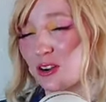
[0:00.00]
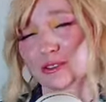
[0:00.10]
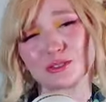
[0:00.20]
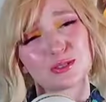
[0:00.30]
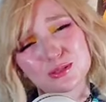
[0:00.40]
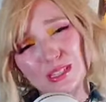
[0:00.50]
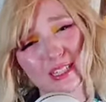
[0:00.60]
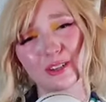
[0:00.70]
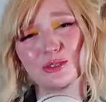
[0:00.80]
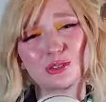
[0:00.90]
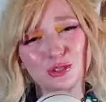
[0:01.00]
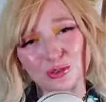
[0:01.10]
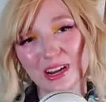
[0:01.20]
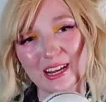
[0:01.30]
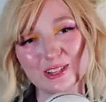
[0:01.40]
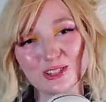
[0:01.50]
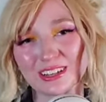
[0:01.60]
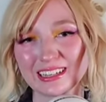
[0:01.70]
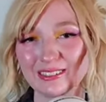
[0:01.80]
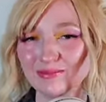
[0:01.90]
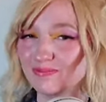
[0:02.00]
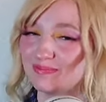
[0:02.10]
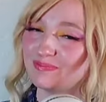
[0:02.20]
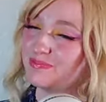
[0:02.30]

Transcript: but also still strange and.